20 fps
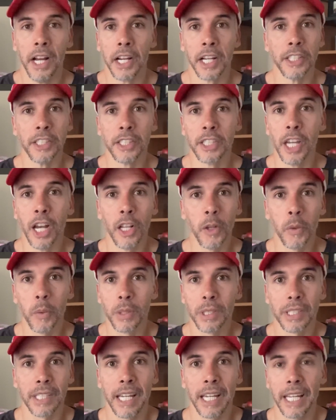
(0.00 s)
Cancelo
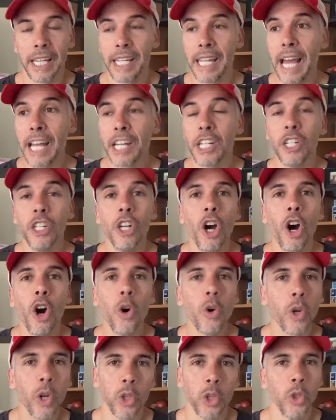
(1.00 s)
was like he had
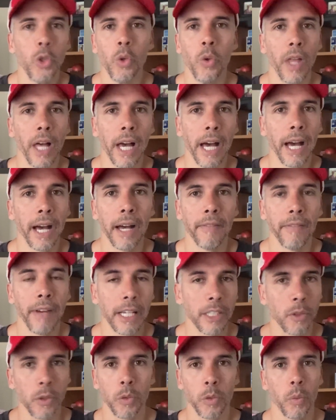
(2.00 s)
no clue that
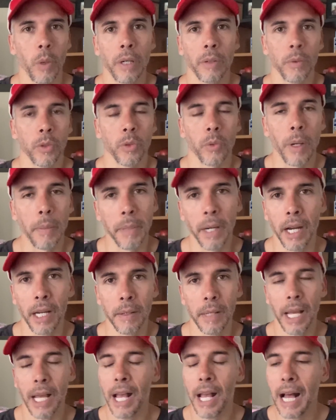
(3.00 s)
Vázquez was right behind
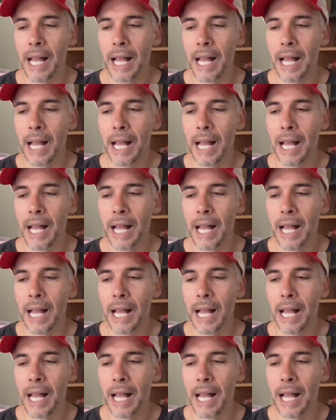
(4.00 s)
him.